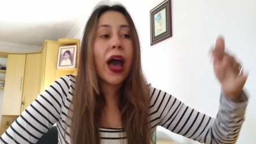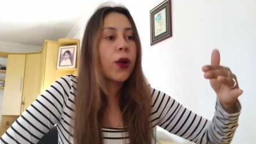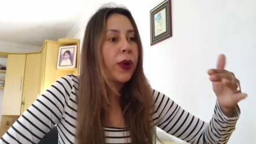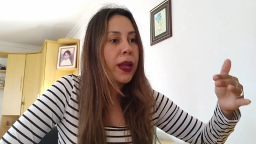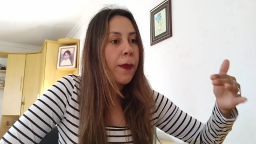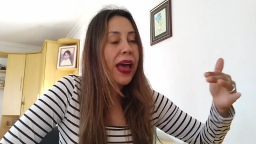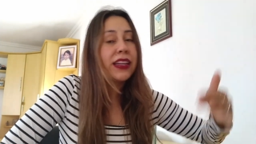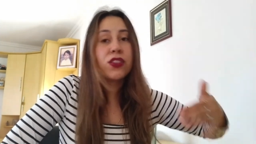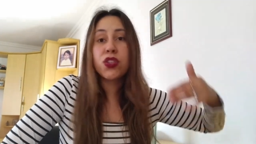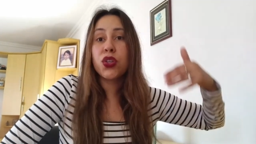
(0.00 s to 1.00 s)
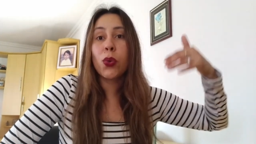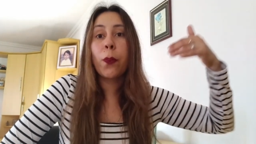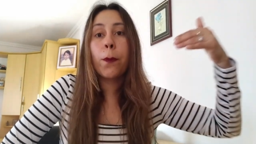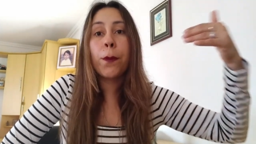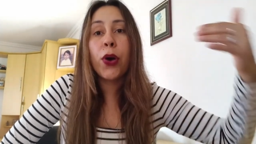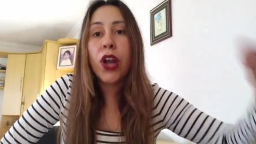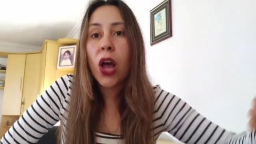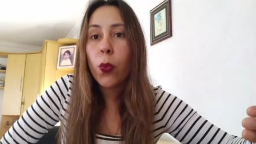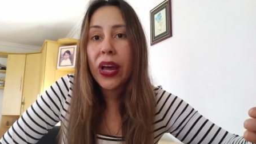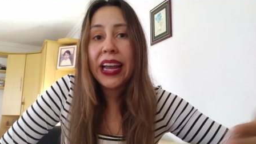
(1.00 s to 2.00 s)
I already managed to put
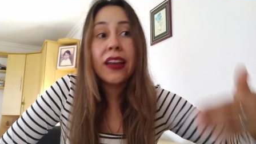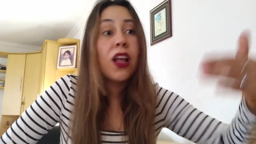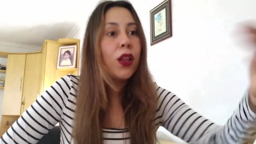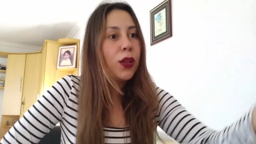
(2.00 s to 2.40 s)
on weight,